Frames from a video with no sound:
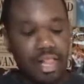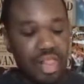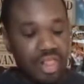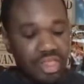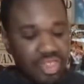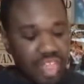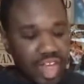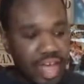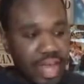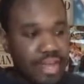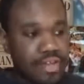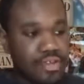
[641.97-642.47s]

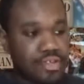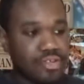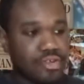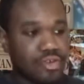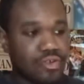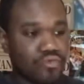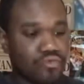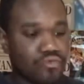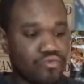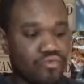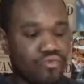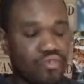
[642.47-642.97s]
they
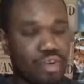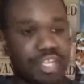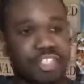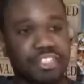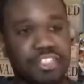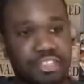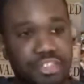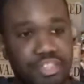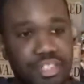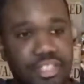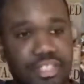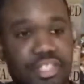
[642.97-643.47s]

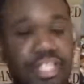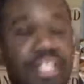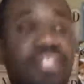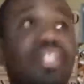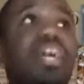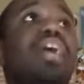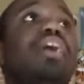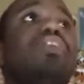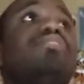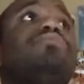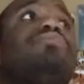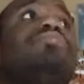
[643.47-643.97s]
rushed it.
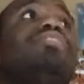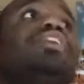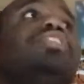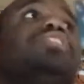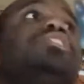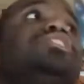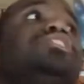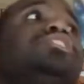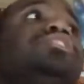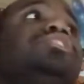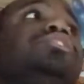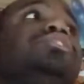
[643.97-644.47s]
They
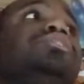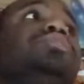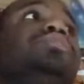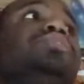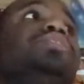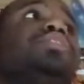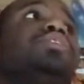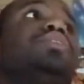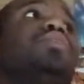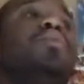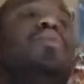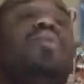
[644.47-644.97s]
rushed it to
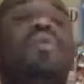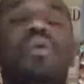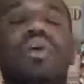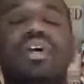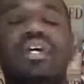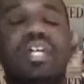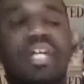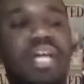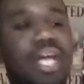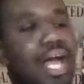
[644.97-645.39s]
the core.